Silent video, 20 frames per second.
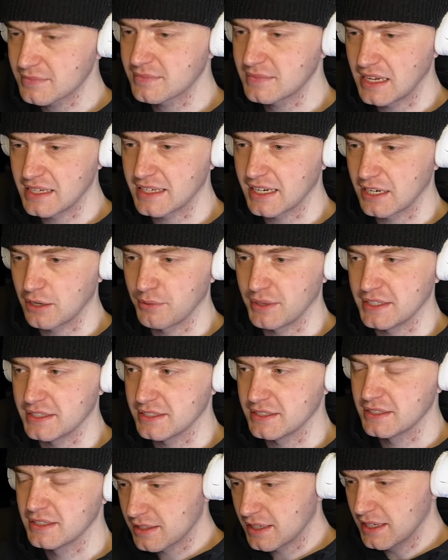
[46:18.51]
I cannot
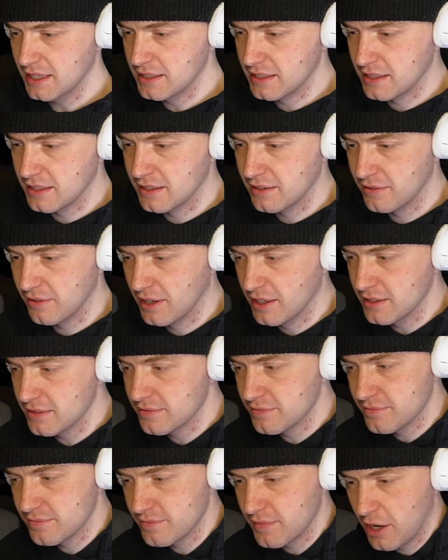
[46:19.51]
wait. Okay, well,
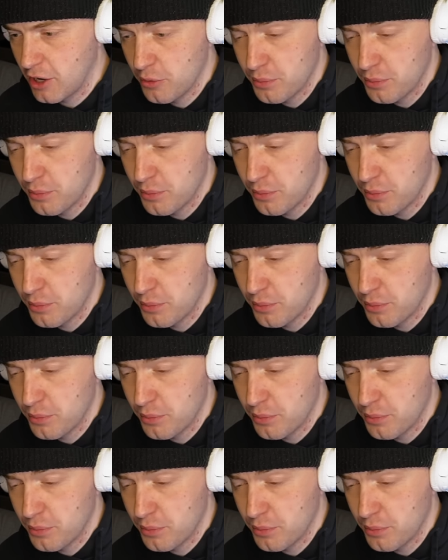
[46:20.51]
I